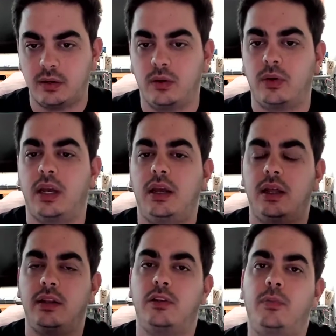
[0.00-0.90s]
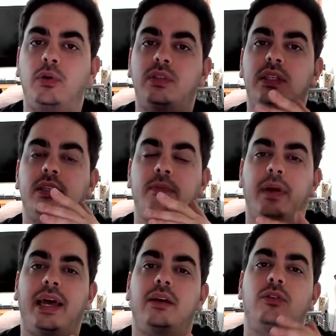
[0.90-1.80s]
Okay, and it posts it
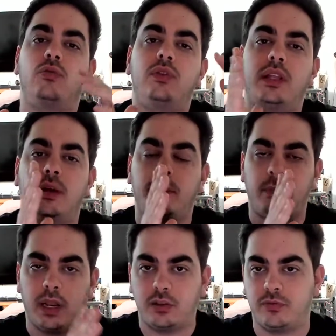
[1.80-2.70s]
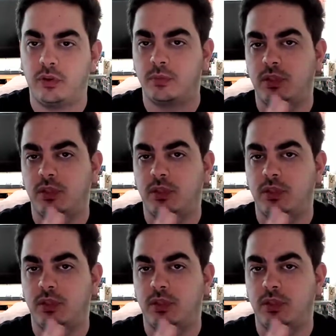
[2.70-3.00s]
back to the platform.